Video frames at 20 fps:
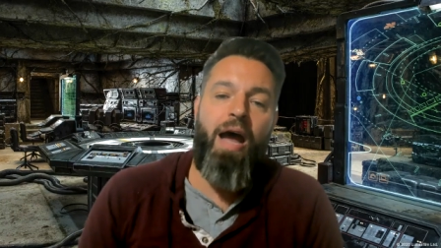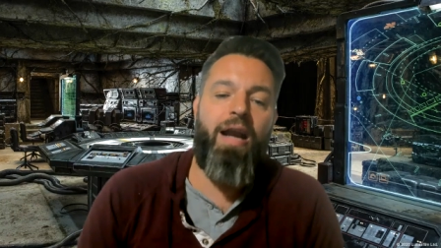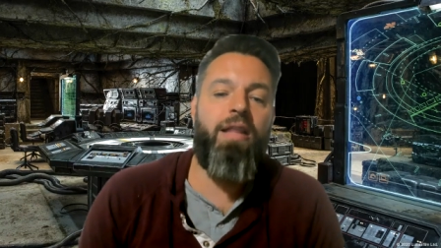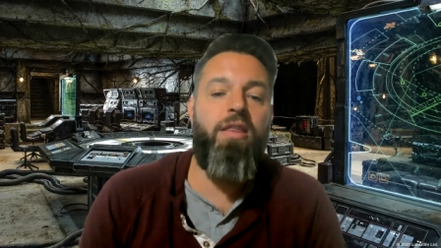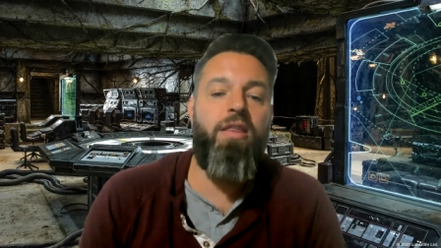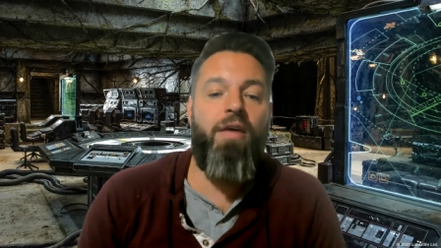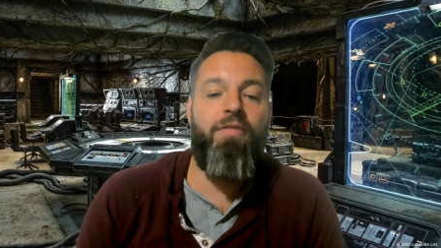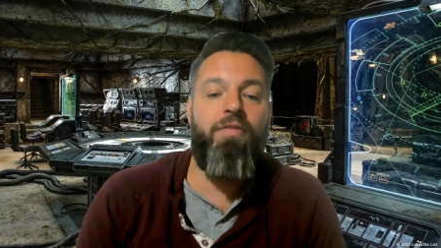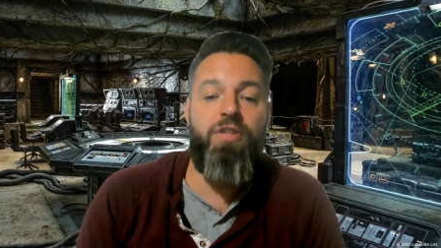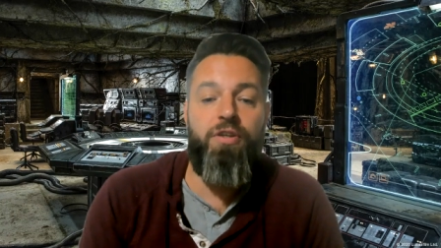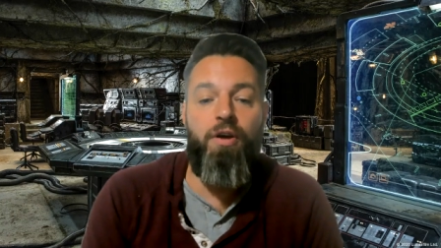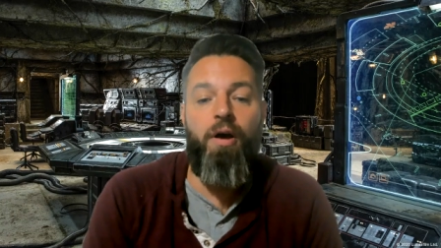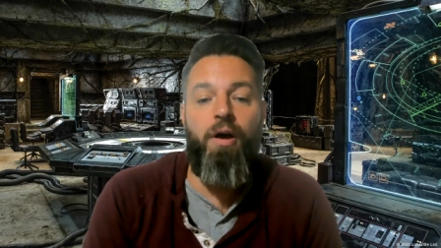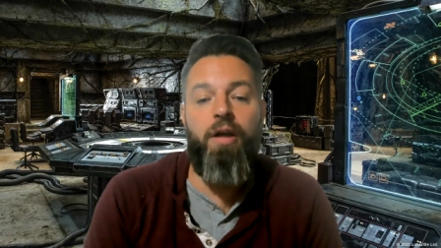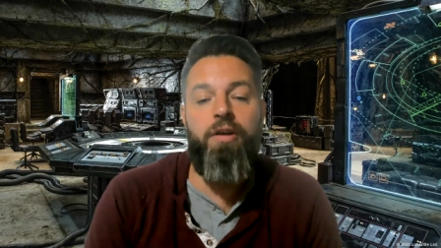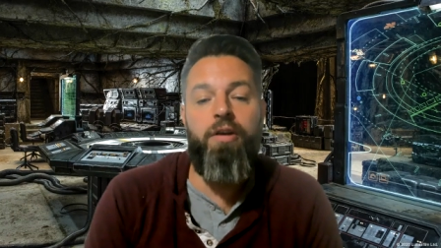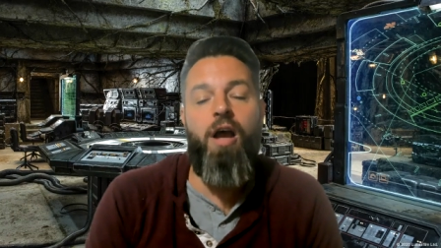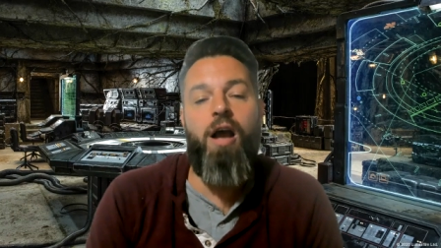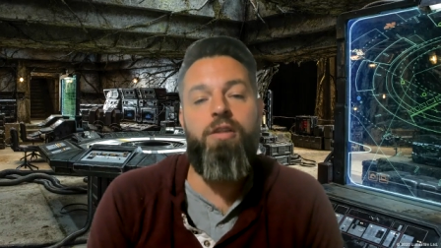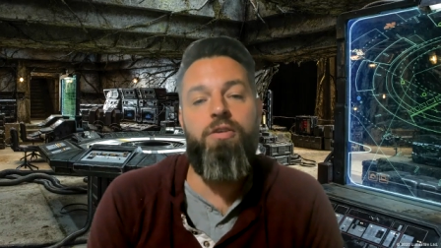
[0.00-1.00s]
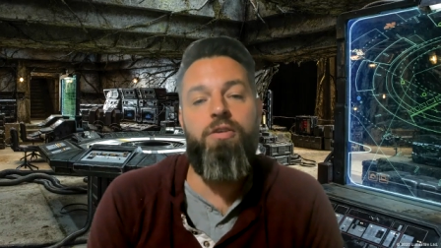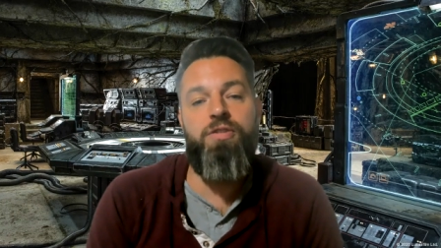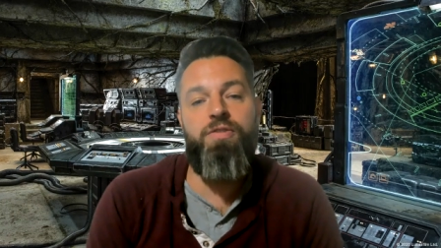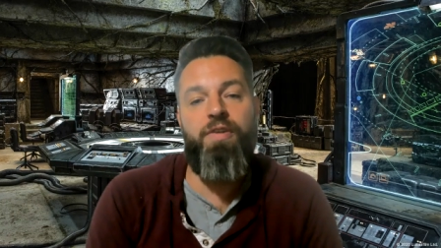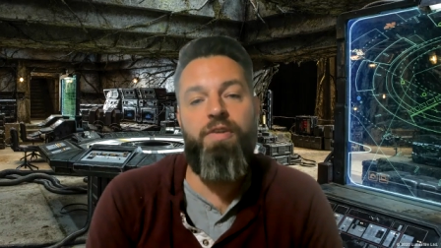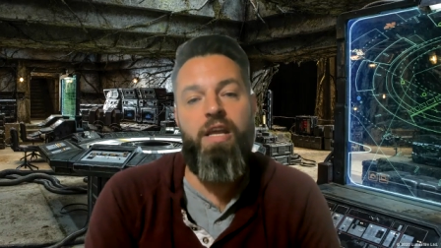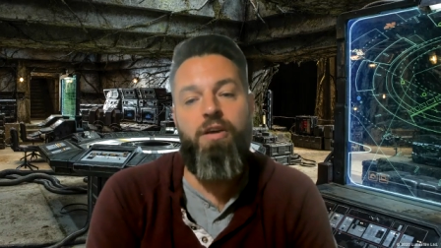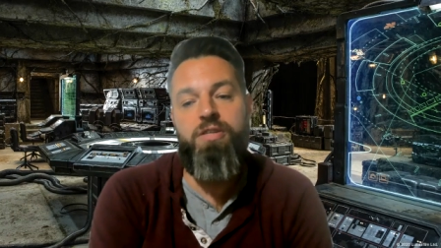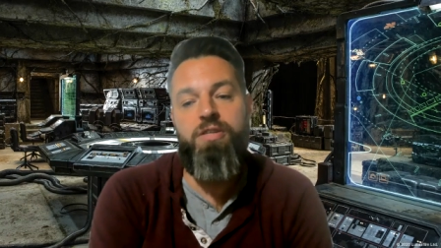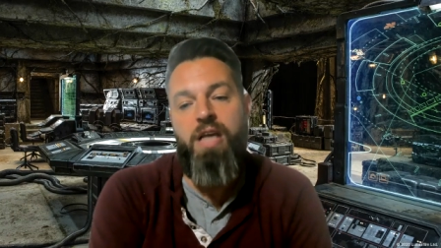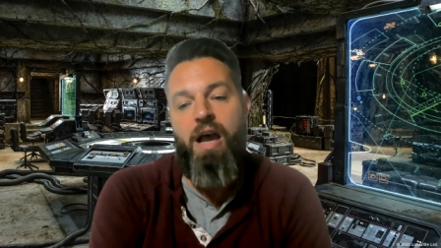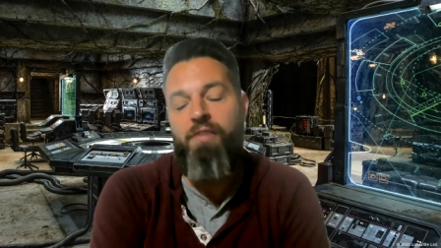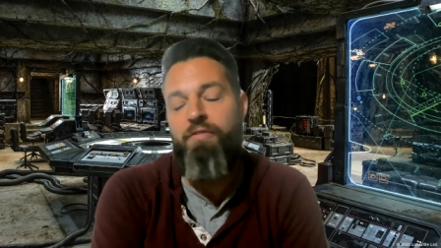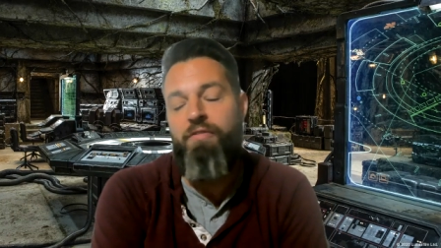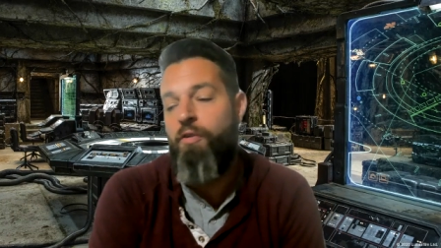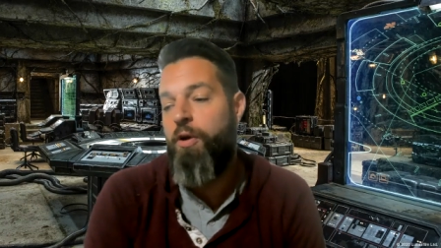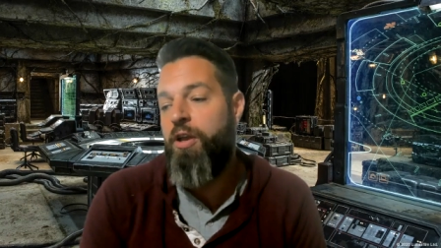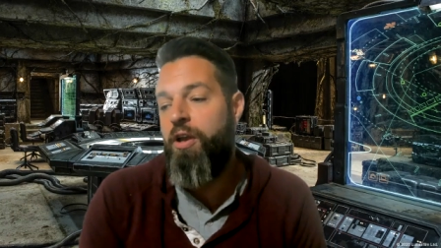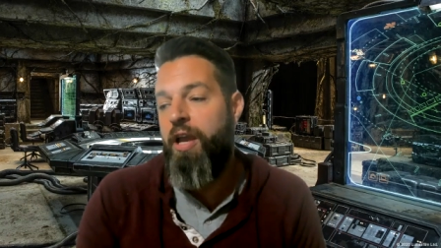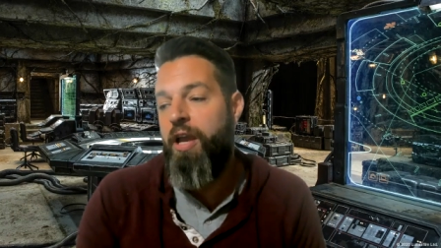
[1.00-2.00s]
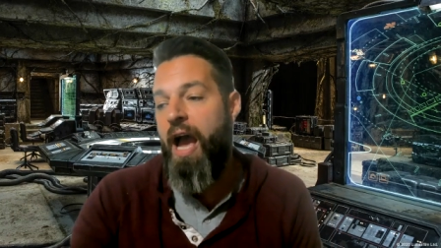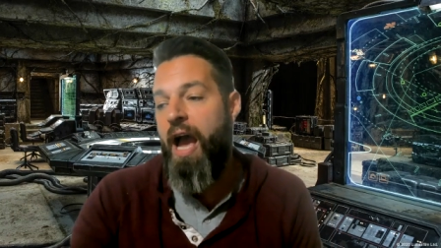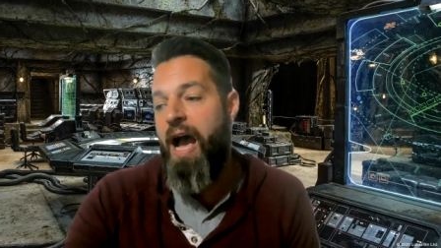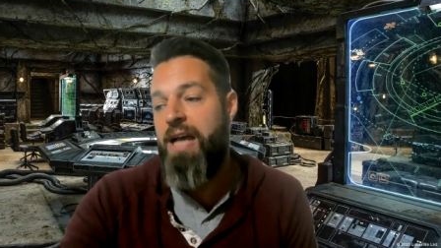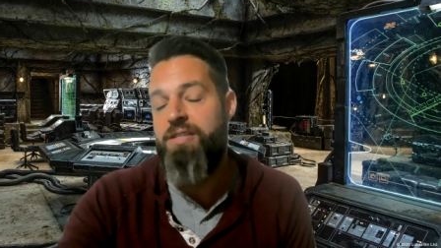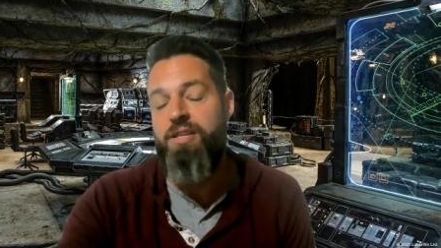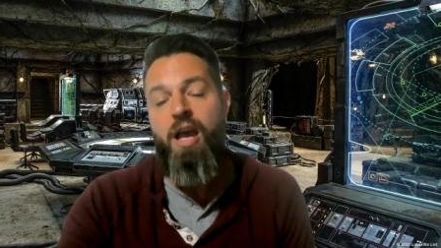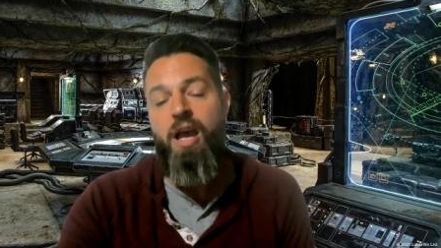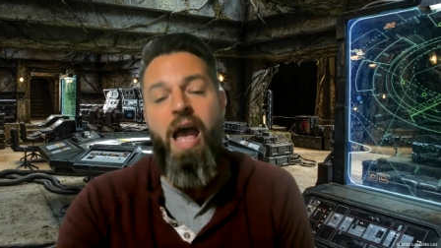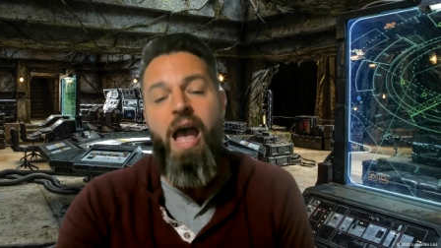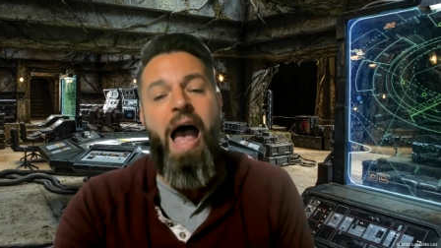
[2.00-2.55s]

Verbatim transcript: and I'd love to go uh, and knock those videos out for you guys.